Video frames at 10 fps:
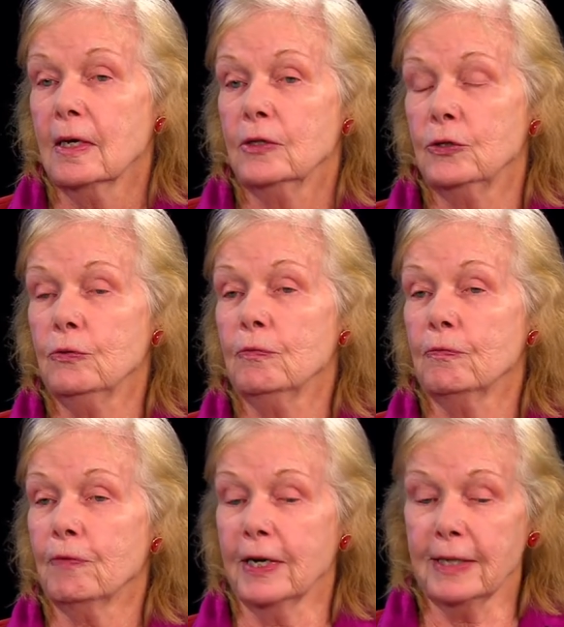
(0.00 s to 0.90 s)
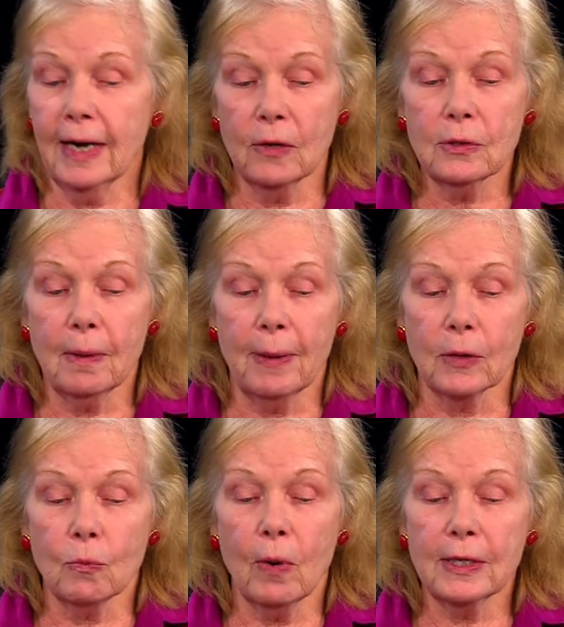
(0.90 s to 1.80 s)
to find out
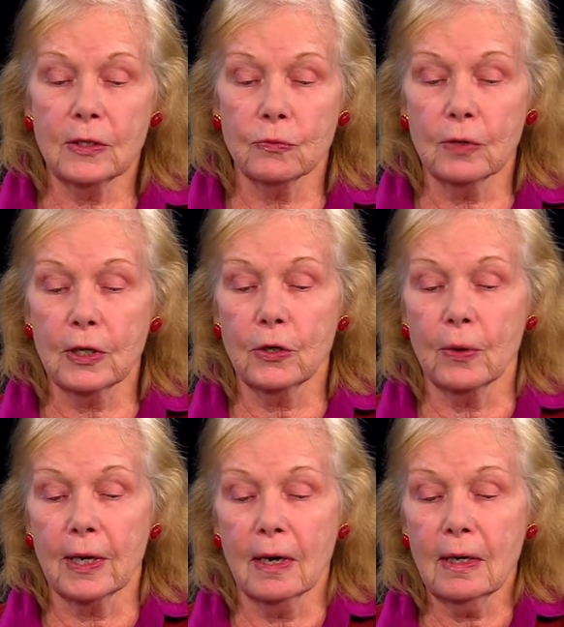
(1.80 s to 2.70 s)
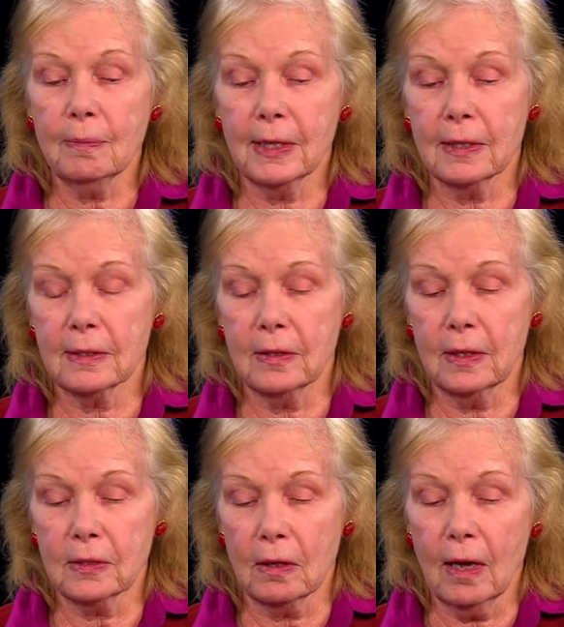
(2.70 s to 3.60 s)
about what is really going on, because there,
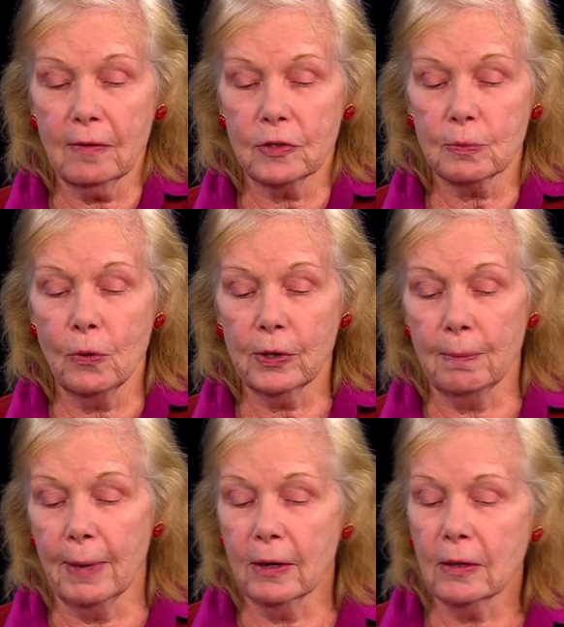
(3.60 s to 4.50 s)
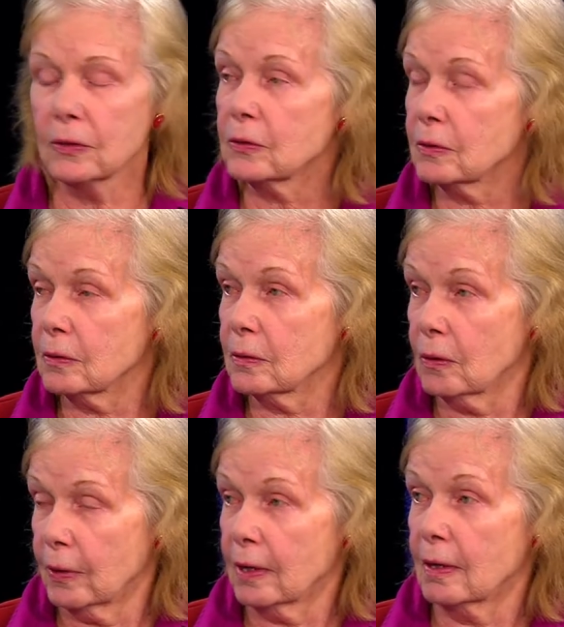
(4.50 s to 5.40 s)
there's a lot of smoke and mirrors
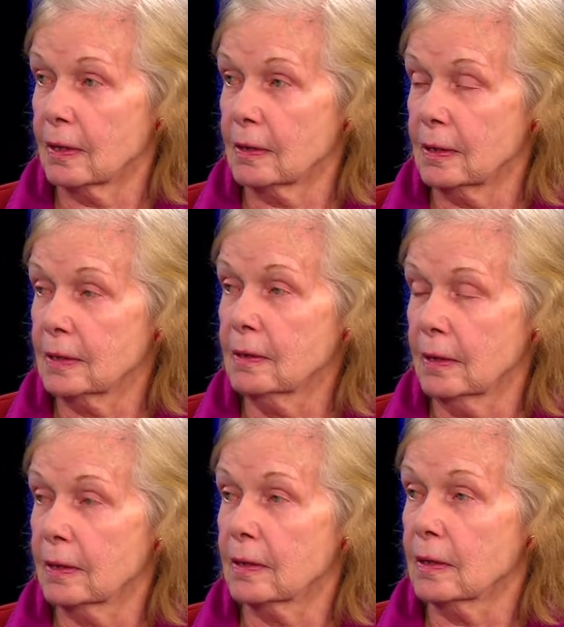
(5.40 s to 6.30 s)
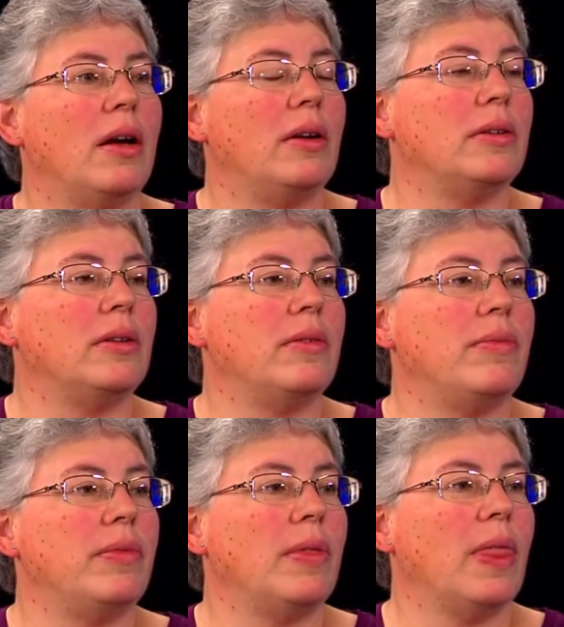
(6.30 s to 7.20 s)
going on, isn't there,
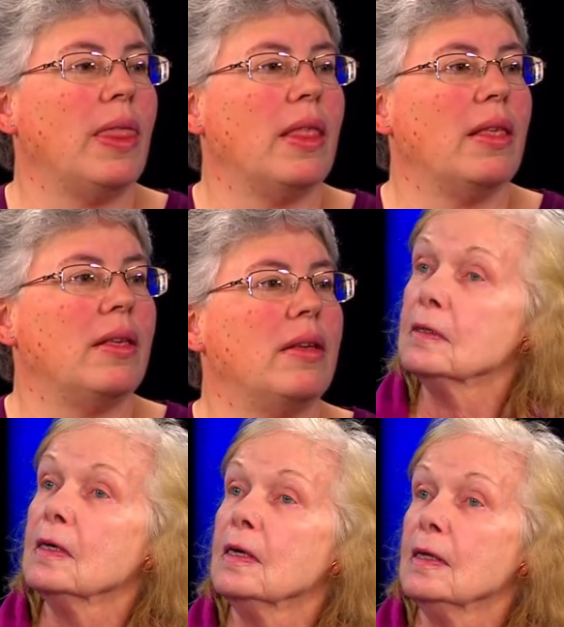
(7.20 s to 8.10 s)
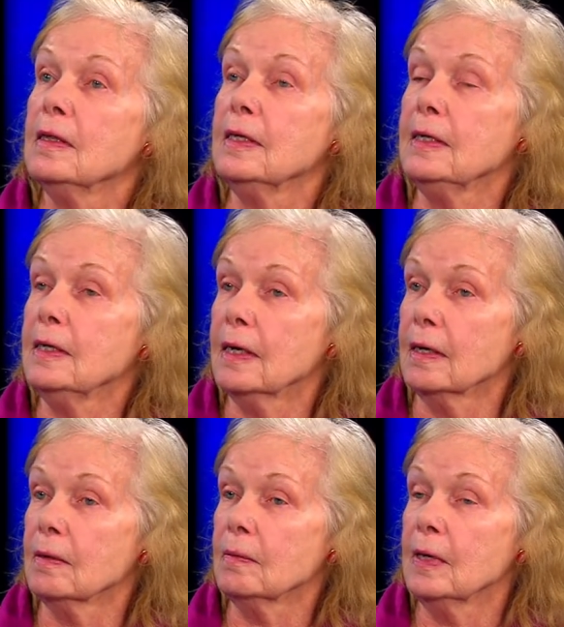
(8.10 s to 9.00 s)
as far as the,
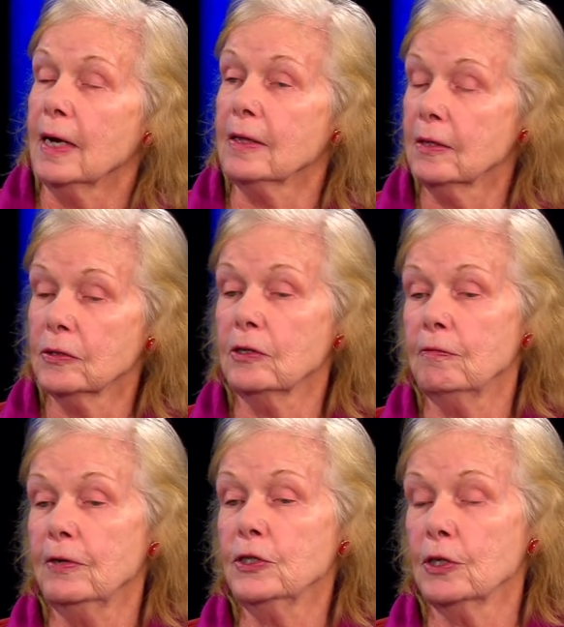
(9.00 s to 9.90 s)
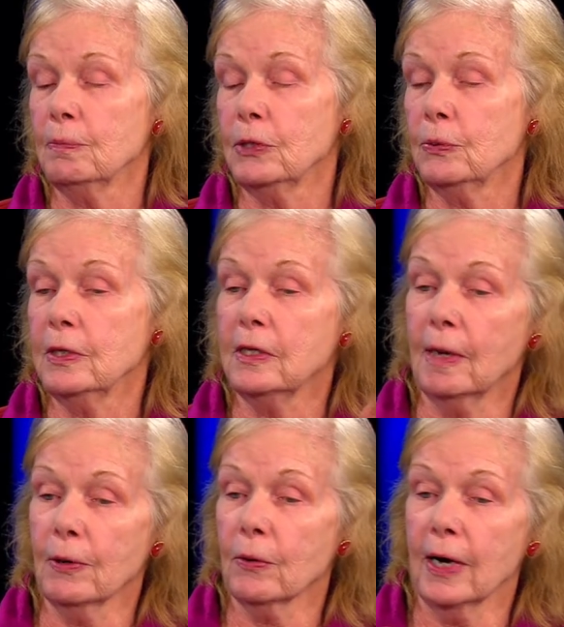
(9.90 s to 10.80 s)
uh, and there's a division between the
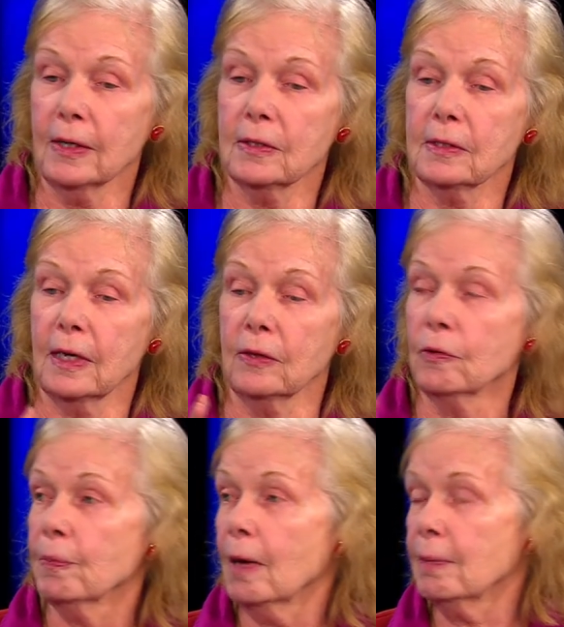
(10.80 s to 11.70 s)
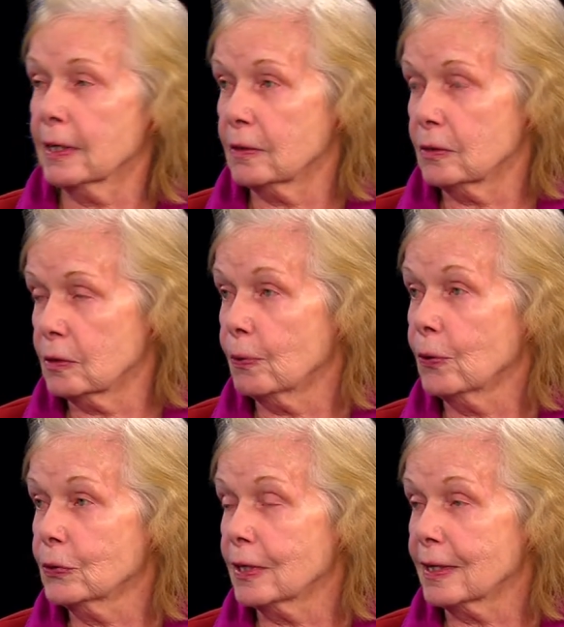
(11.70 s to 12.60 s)
Democrats and the Republicans,
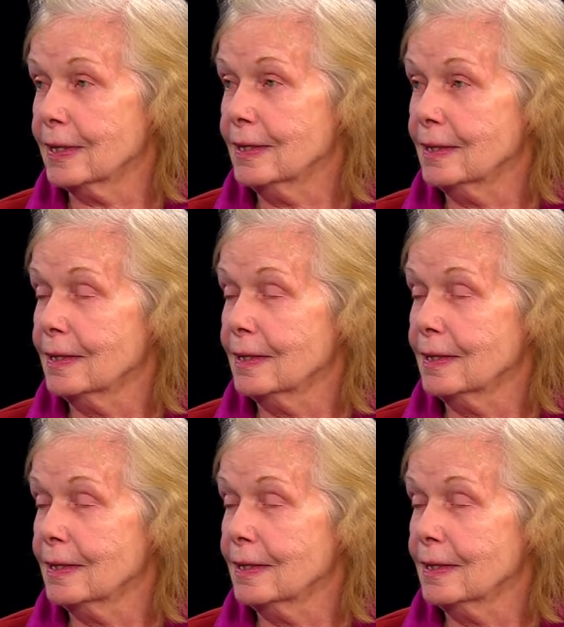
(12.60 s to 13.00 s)
supposedly,